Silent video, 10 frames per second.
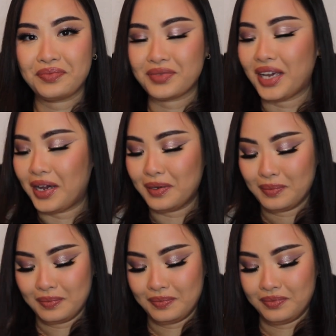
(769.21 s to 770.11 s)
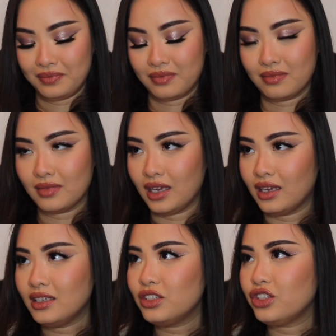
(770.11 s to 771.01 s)
okay?
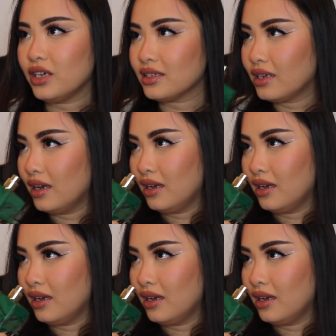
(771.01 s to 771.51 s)
It is just,